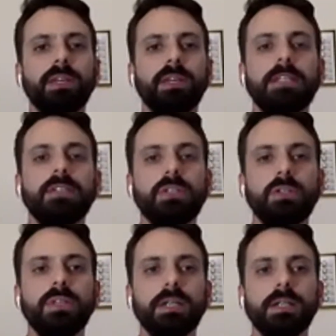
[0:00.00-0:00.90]
into
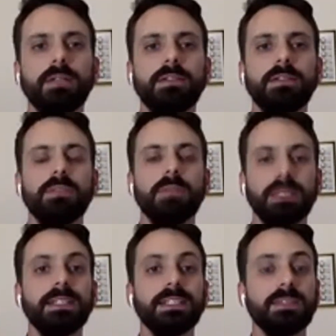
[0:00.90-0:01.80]
the
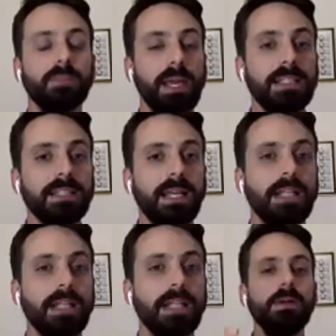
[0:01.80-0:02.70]
domestic space
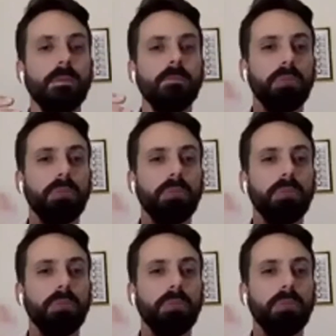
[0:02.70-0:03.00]
and to